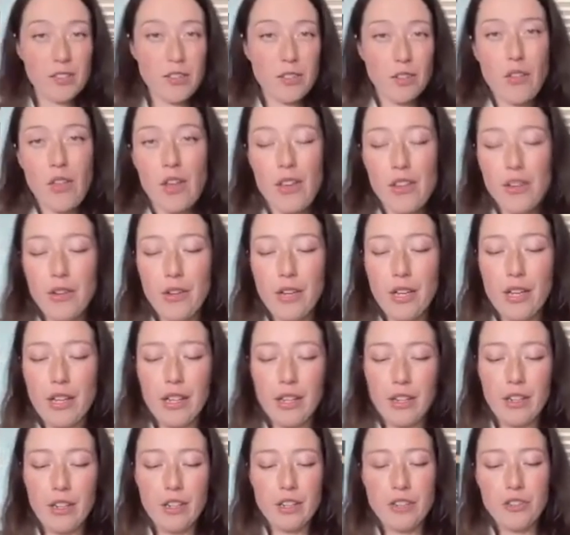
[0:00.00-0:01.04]
so that you
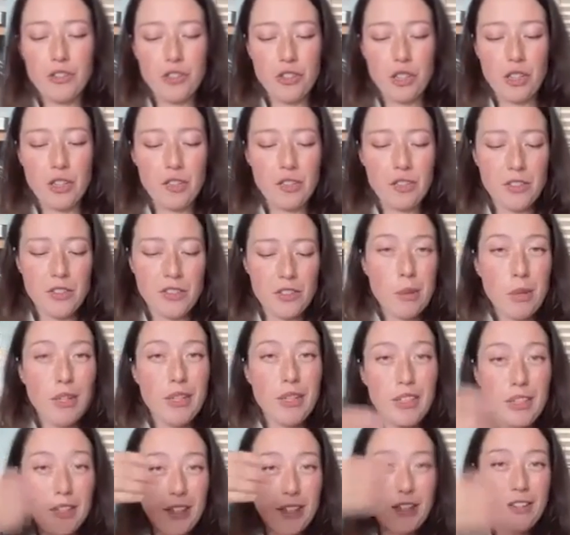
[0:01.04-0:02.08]
can just put
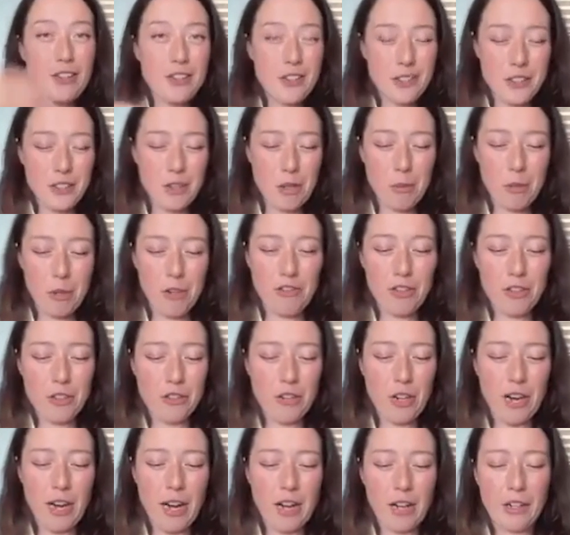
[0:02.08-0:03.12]
it into a perfect
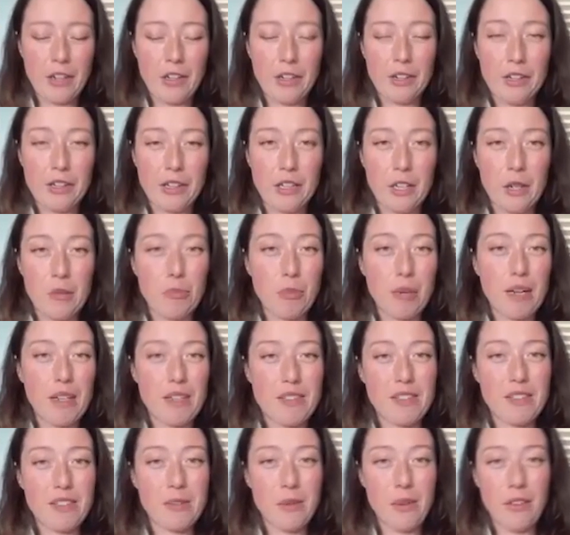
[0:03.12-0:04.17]
triangle and
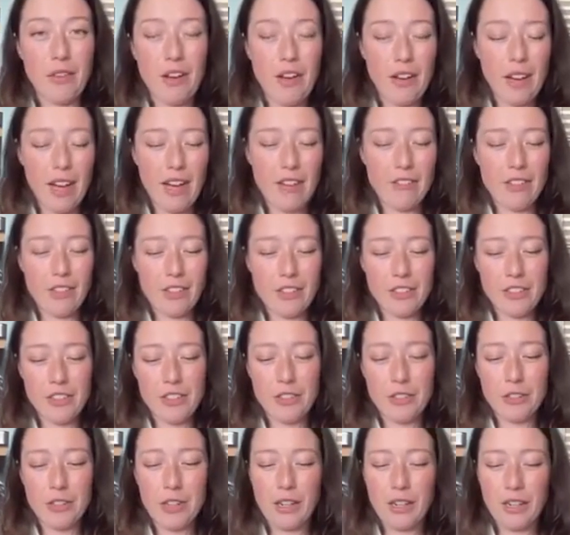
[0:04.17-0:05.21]
compress it without having
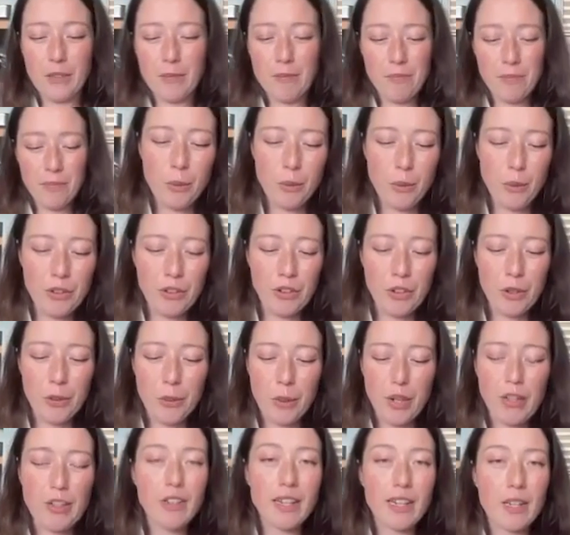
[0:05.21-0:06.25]
to wonder why
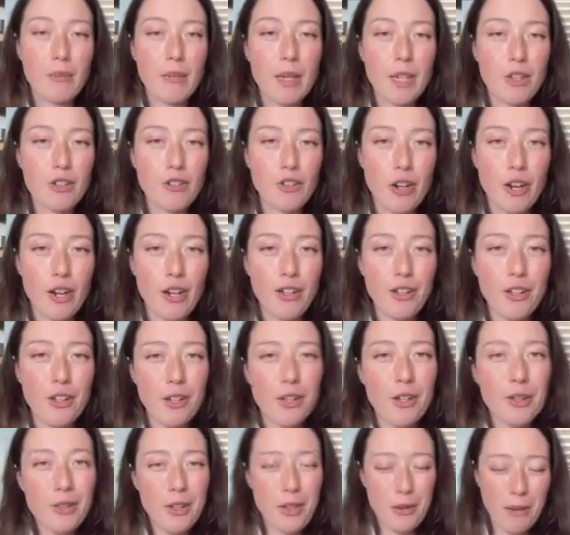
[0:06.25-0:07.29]
you can't make a triangle
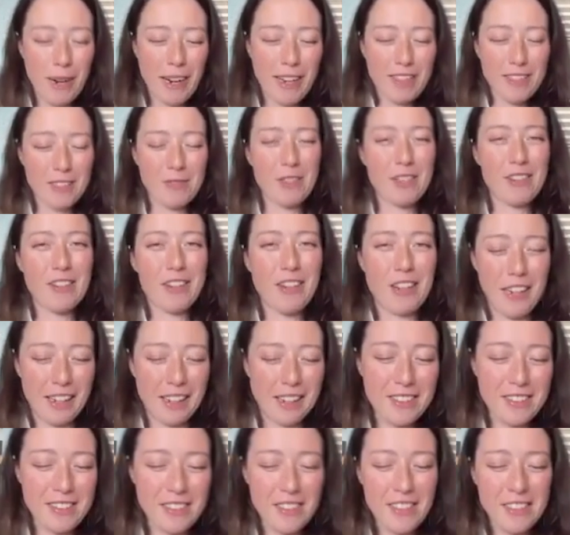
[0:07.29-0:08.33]
with rice with your
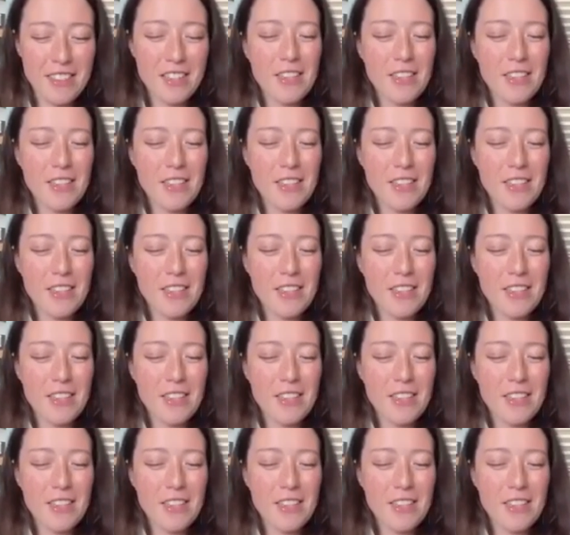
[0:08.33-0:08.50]
hands.